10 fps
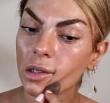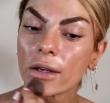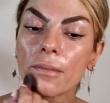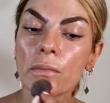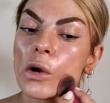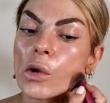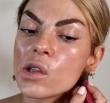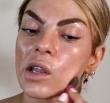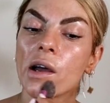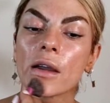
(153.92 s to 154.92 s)
cream
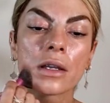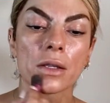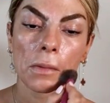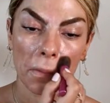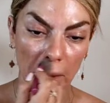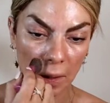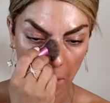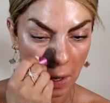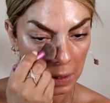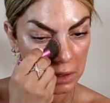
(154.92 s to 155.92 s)
product
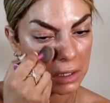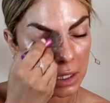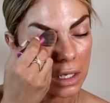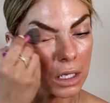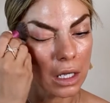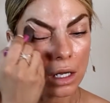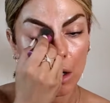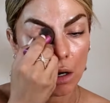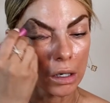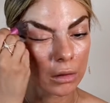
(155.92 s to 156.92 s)
because
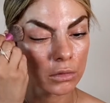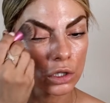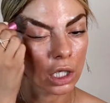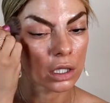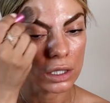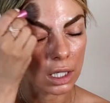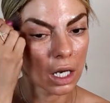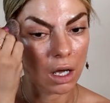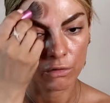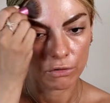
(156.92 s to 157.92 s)
I just
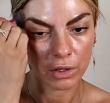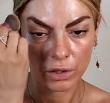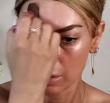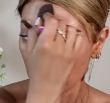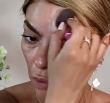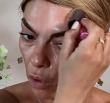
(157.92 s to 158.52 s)
love cream